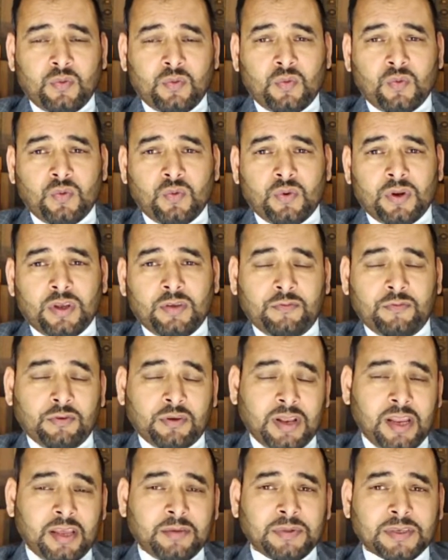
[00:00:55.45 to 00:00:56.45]
or if you
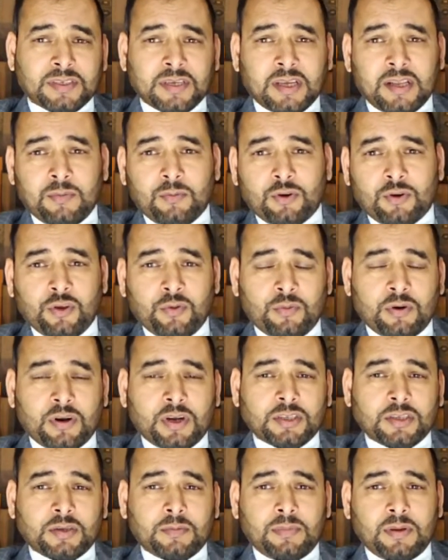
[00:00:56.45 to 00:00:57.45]
claim asylum or human
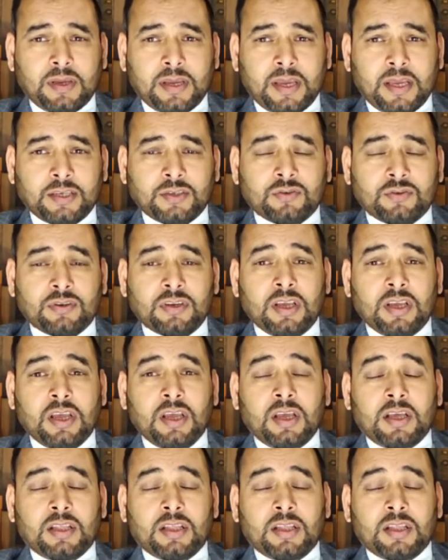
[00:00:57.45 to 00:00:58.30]
rights application,